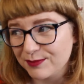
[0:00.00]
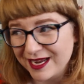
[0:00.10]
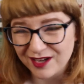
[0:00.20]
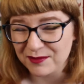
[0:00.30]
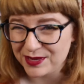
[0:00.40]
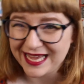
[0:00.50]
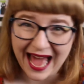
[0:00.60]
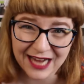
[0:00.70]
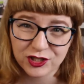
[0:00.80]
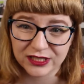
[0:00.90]
Despite not being
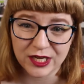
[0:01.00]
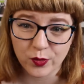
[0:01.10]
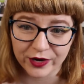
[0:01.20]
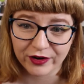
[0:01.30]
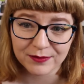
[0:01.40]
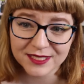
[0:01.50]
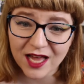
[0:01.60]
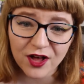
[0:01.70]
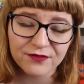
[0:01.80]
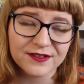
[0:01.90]
actually queer
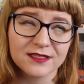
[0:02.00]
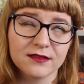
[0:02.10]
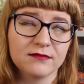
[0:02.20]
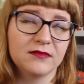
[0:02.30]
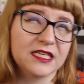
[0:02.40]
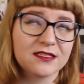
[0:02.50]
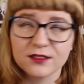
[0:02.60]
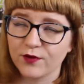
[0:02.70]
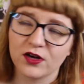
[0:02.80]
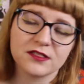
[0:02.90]
himself, at least
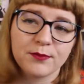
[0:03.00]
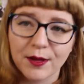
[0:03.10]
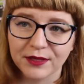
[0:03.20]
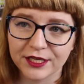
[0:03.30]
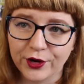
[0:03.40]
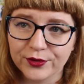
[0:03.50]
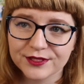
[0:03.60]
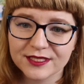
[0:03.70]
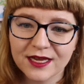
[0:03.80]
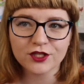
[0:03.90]
as far as the public
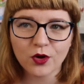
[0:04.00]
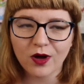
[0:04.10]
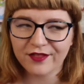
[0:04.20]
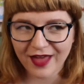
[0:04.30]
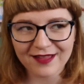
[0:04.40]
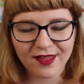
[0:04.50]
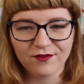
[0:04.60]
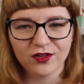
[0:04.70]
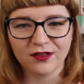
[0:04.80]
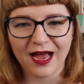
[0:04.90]
knows. So on that
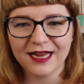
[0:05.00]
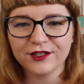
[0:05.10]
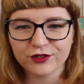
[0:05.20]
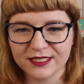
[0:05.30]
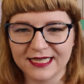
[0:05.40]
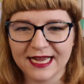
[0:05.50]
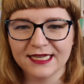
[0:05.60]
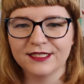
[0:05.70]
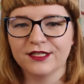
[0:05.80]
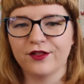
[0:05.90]
level, I
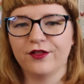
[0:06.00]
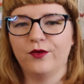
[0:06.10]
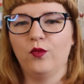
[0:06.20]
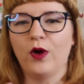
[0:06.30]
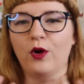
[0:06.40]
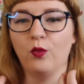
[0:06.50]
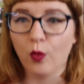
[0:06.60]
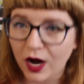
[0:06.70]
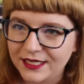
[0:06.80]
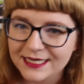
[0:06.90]
understand where
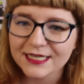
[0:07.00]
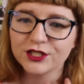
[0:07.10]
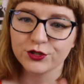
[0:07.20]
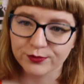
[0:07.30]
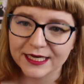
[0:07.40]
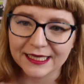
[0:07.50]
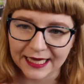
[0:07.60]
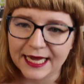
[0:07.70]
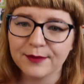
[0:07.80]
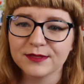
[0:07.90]
wanting to
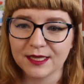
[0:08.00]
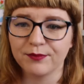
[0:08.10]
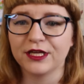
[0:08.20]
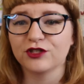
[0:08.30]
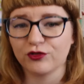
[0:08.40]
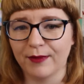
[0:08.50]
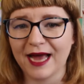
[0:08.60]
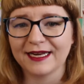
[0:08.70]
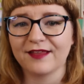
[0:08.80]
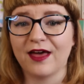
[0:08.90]
reclaim something
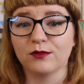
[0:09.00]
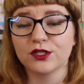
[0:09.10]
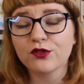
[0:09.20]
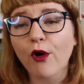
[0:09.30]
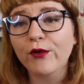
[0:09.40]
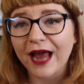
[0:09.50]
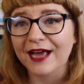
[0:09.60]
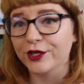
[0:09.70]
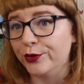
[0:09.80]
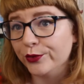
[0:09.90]
traumatic that was thrown
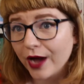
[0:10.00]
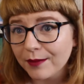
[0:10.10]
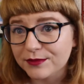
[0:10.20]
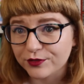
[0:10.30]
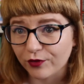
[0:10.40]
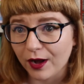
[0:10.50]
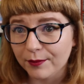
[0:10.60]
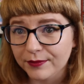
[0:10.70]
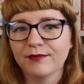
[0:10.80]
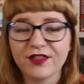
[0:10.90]
at you comes
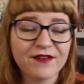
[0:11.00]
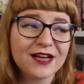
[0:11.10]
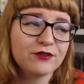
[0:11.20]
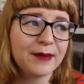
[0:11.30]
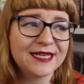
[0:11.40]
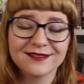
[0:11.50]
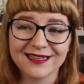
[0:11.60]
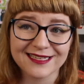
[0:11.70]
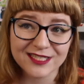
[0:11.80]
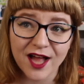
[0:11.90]
from. But the fact remains
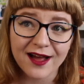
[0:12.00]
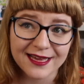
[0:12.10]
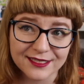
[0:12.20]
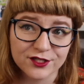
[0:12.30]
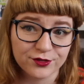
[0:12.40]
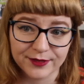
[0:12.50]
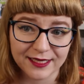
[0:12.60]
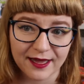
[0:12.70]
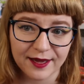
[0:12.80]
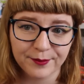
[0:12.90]
that it's not his to
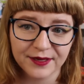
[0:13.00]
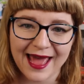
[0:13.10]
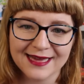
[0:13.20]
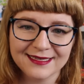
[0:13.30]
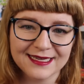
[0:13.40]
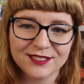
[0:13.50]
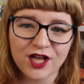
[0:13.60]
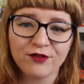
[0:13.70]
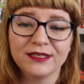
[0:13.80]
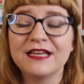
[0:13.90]
reclaim. And it's
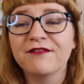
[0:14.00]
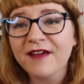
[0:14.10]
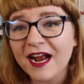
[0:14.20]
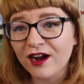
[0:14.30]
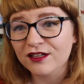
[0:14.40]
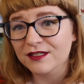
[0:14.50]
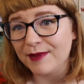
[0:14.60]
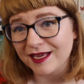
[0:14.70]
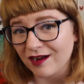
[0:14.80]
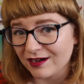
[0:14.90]
not really fair to
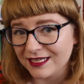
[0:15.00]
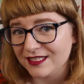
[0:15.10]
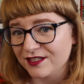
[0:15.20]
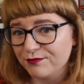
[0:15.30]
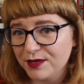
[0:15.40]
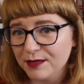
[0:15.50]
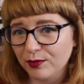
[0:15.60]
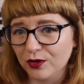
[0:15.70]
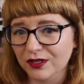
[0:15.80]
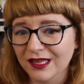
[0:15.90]
make an audience of
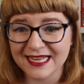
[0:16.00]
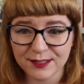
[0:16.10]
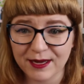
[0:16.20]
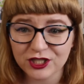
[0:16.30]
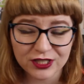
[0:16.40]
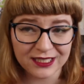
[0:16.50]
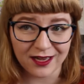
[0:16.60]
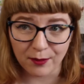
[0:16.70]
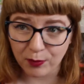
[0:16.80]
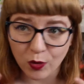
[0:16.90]
people, especially
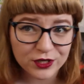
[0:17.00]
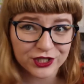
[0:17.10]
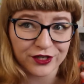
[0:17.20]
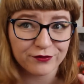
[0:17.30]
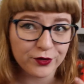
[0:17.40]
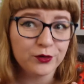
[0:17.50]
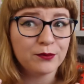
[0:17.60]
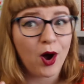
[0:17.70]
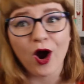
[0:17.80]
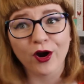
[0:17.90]
a portion of
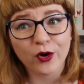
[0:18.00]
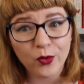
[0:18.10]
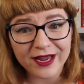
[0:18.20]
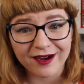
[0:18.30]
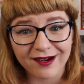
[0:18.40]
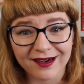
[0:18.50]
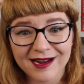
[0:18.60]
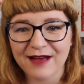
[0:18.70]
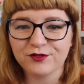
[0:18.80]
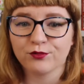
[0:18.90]
whom are queer,
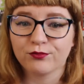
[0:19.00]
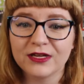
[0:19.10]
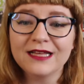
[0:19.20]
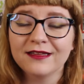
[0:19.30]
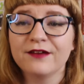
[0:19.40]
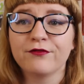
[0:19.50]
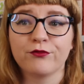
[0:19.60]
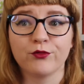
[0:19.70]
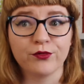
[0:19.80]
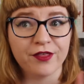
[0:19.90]
have to relive
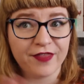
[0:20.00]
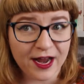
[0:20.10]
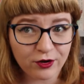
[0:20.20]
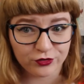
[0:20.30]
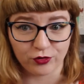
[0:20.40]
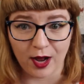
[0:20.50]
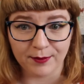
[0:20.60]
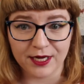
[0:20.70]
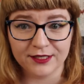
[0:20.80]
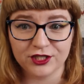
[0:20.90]
through their
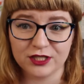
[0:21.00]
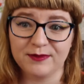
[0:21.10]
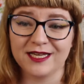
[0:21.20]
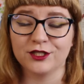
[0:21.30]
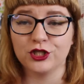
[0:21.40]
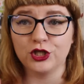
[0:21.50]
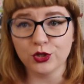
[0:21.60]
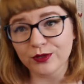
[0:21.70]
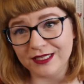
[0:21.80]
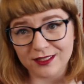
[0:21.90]
trauma just because
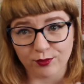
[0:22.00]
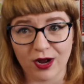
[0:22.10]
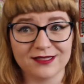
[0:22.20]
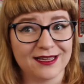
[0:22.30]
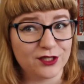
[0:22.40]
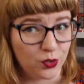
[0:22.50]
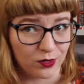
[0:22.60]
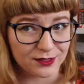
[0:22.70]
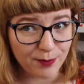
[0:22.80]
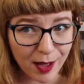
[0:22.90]
you need to process
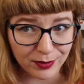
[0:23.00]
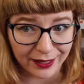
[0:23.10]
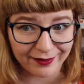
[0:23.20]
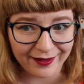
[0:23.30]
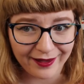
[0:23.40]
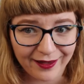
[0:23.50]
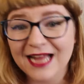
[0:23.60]
yours publicly.